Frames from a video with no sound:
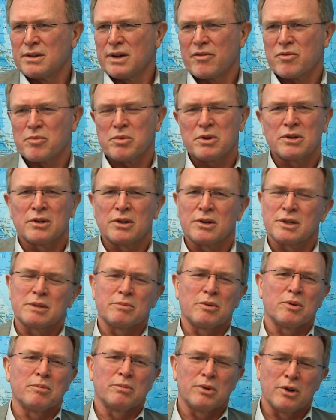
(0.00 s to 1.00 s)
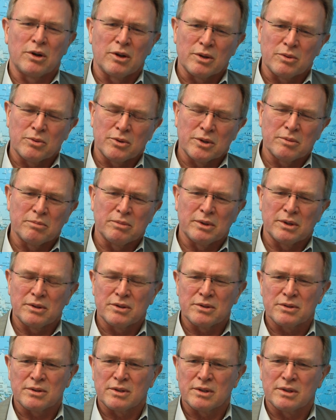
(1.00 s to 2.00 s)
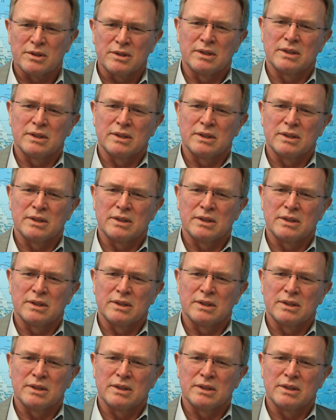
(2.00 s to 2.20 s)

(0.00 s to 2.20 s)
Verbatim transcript: Everybody talks about Bollywood, but there's the